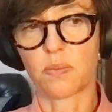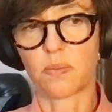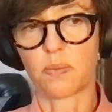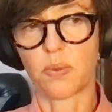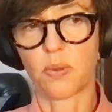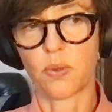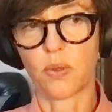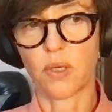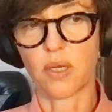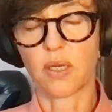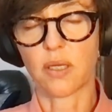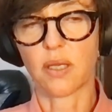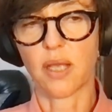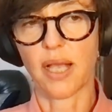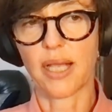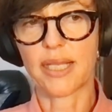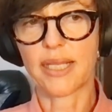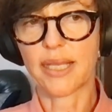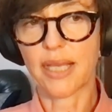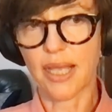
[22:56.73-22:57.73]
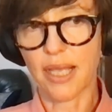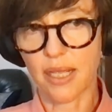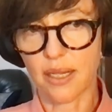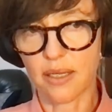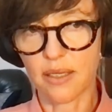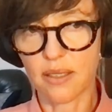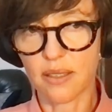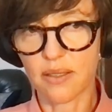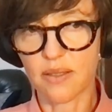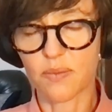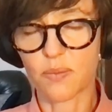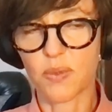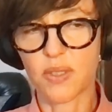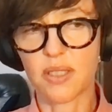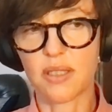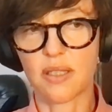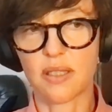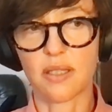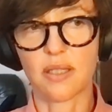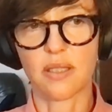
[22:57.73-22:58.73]
put again
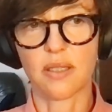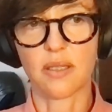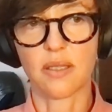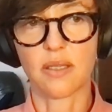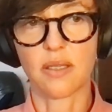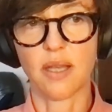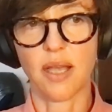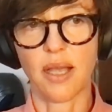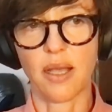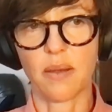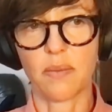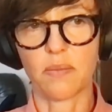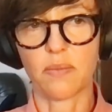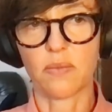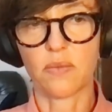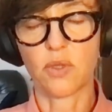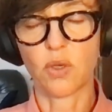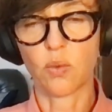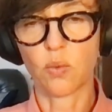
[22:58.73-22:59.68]
with your